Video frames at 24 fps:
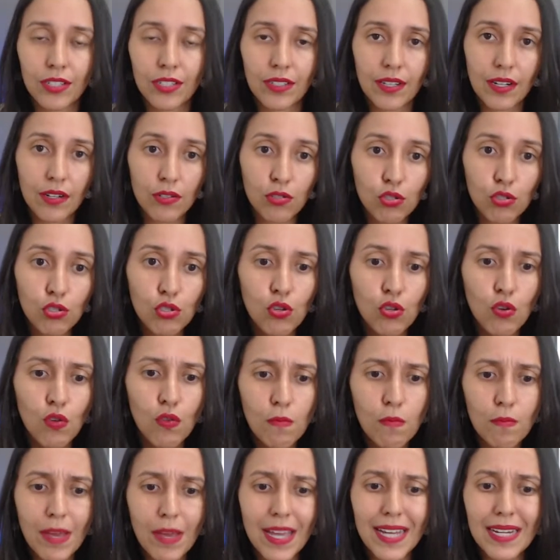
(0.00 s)
There are
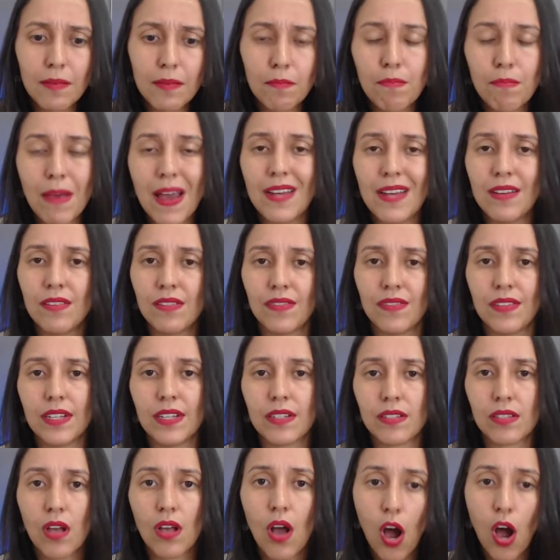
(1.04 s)
so many
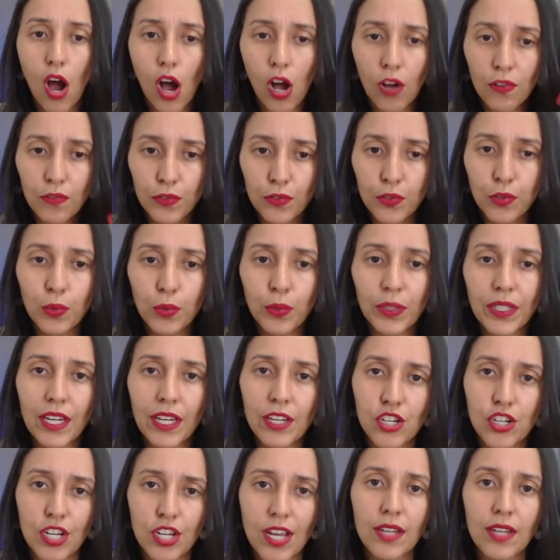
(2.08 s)
benefits of doing a
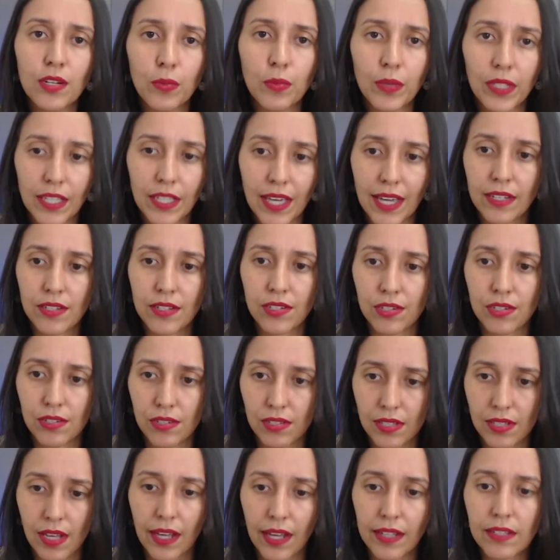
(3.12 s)
shadowing
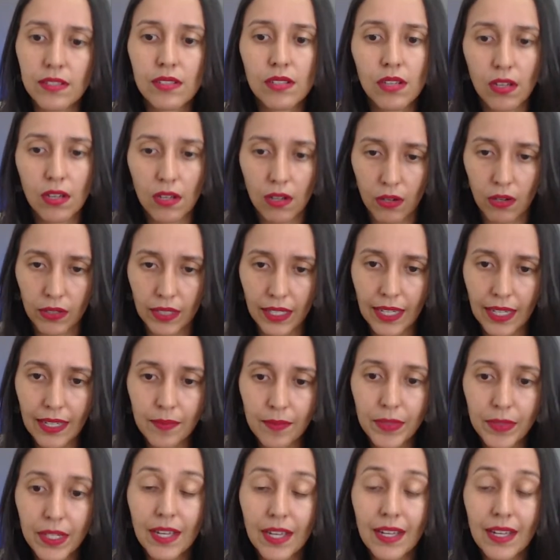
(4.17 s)
exercise, okay?